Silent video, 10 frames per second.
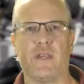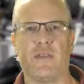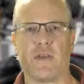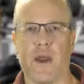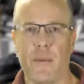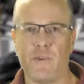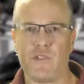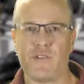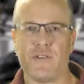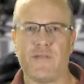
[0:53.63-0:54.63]
in the
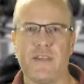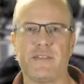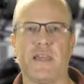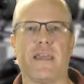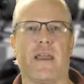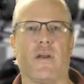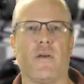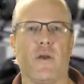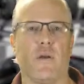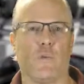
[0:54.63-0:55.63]
composition of the intake
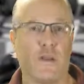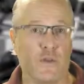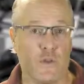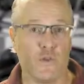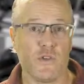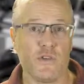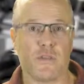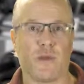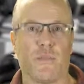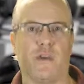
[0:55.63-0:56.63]
air reduces the
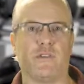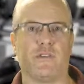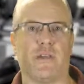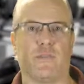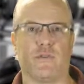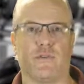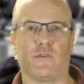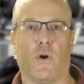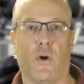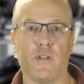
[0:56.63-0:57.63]
combustion
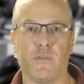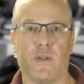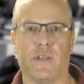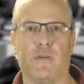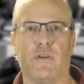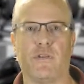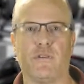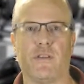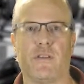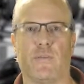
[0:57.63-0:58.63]
temperatures, ultimately
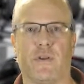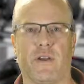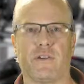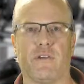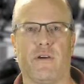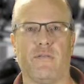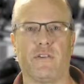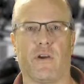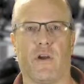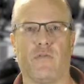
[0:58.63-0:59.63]
reducing the production of
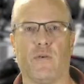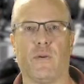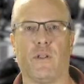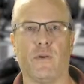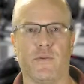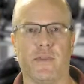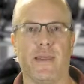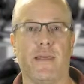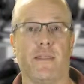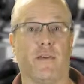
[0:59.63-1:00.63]
this harmful pollutant
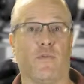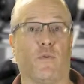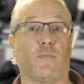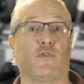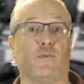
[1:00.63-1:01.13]
that forms